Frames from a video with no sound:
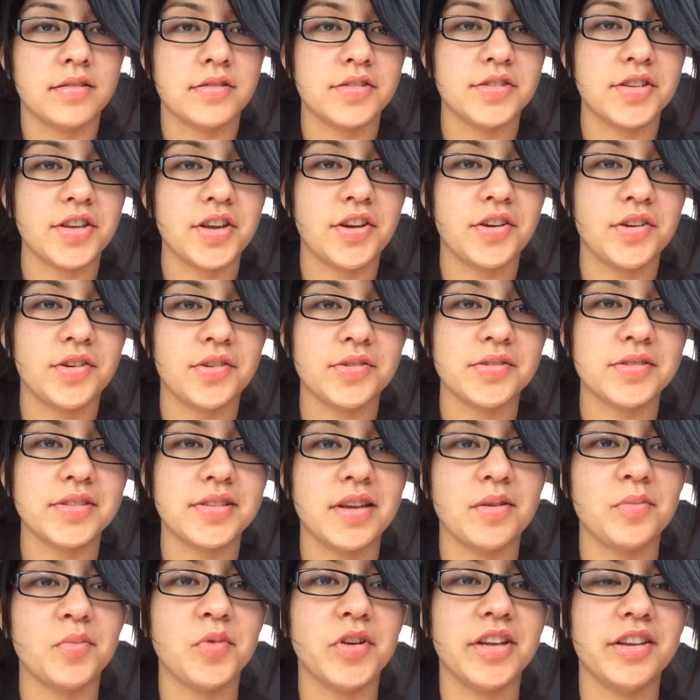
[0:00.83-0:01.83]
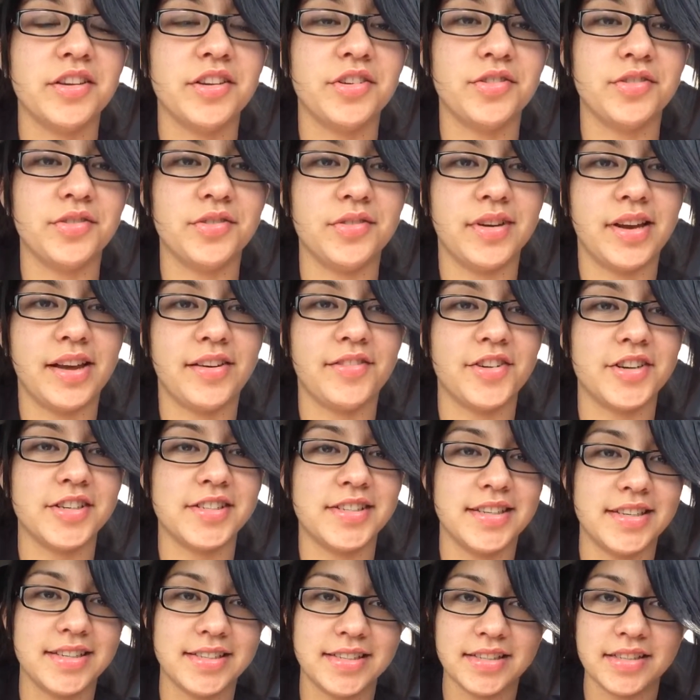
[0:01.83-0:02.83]
So, someone who never
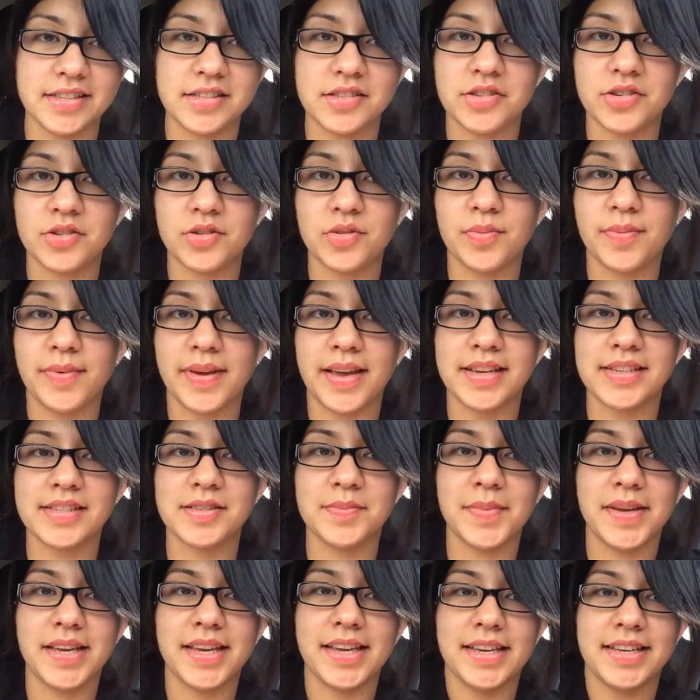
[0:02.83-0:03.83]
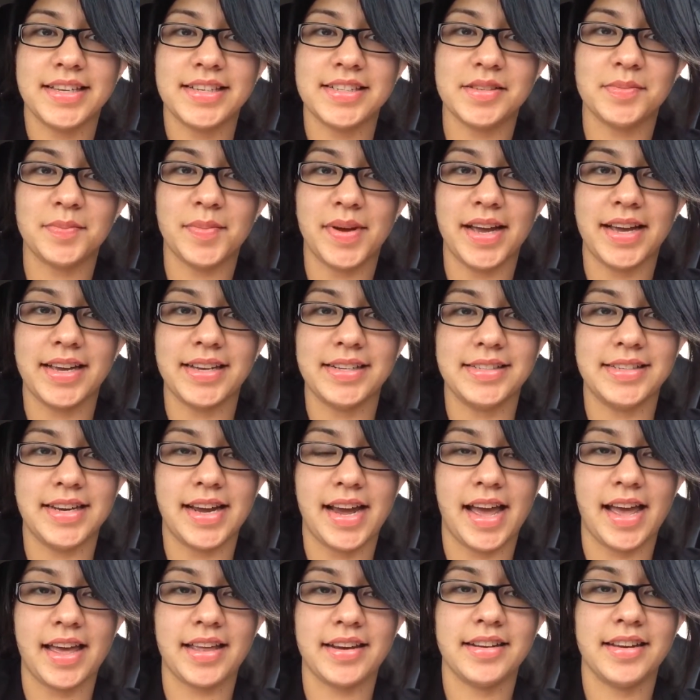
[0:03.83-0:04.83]
ceases to amaze me is my
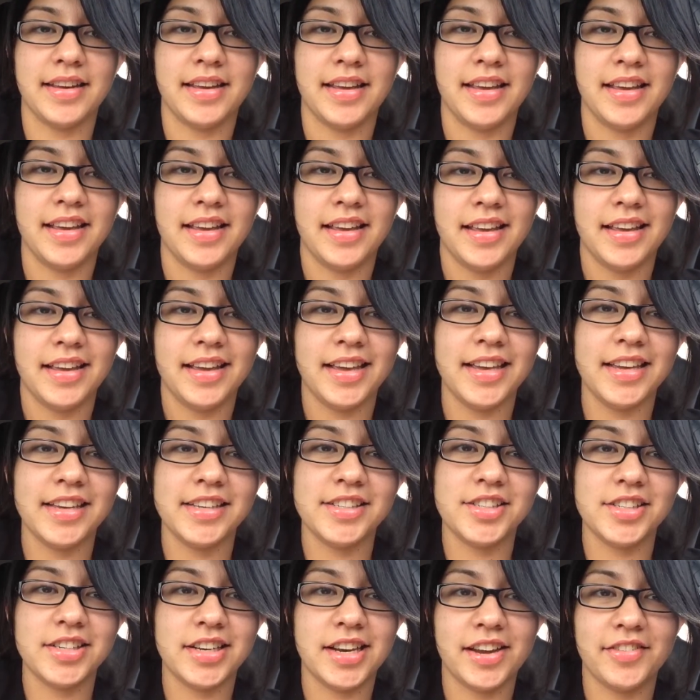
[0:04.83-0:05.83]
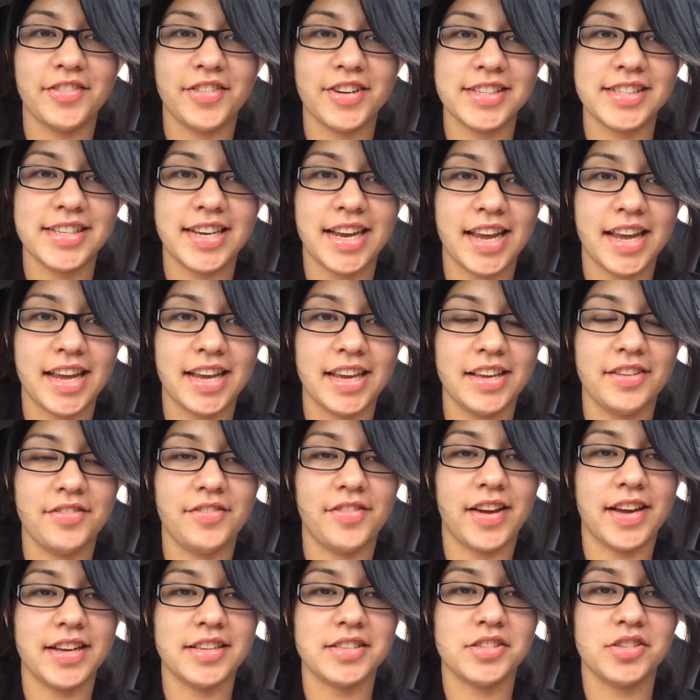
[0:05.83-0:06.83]
dad. Each and every day, he
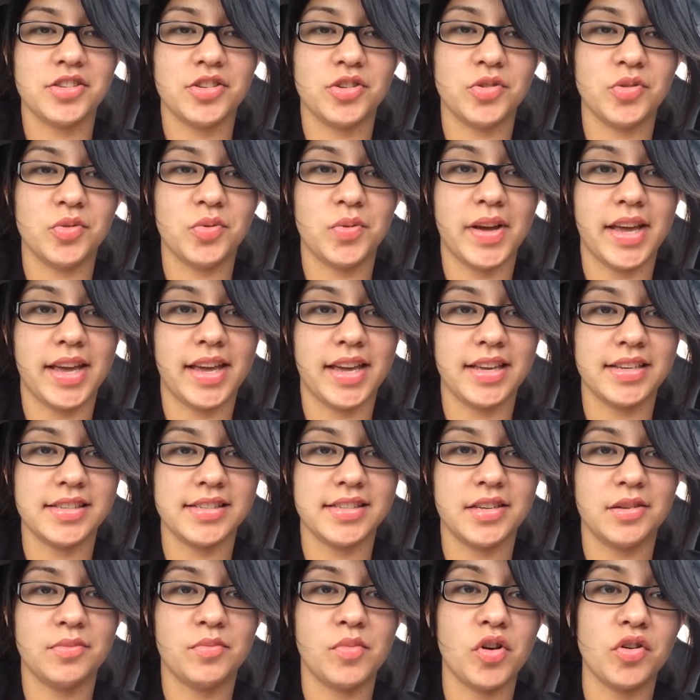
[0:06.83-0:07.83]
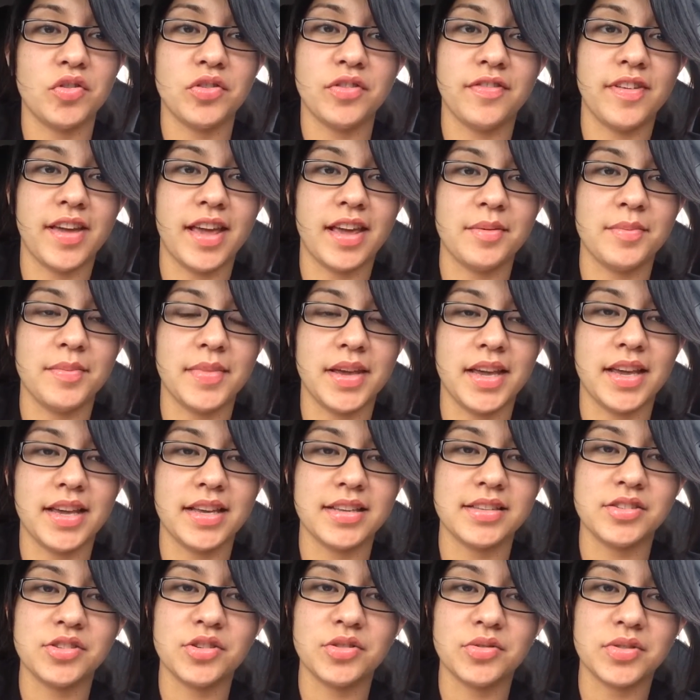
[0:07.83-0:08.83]
finds new ways to motivate me
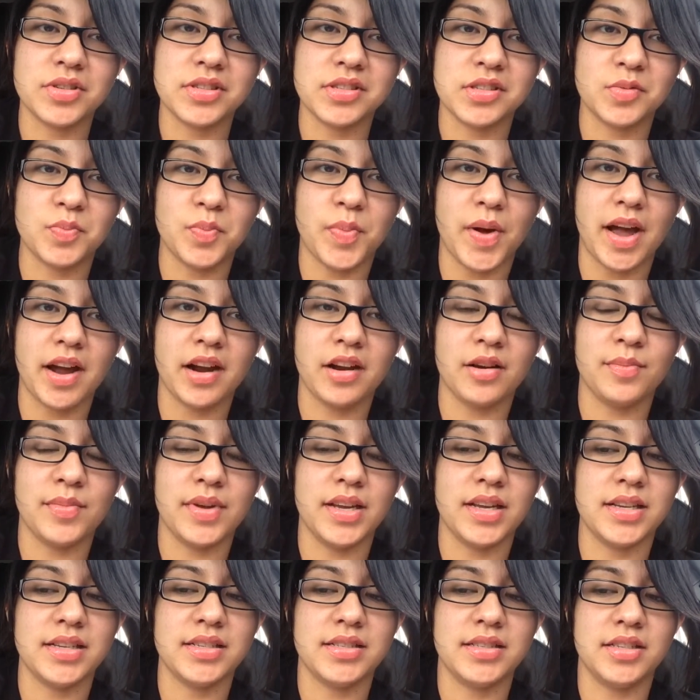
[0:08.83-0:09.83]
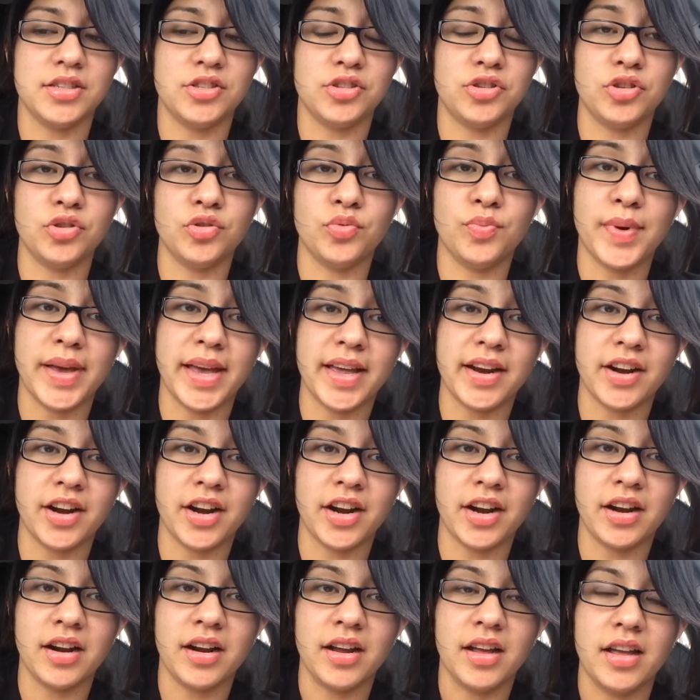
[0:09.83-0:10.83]
and to inspire me to do
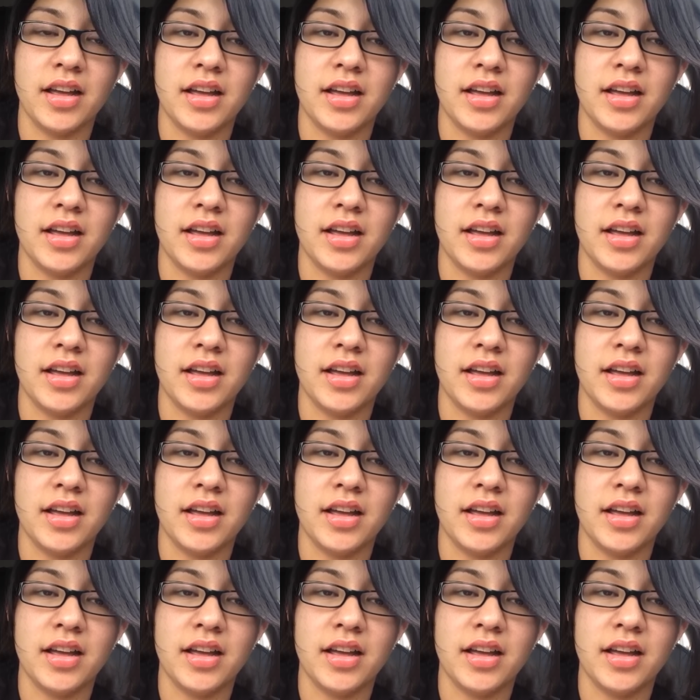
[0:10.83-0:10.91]
better,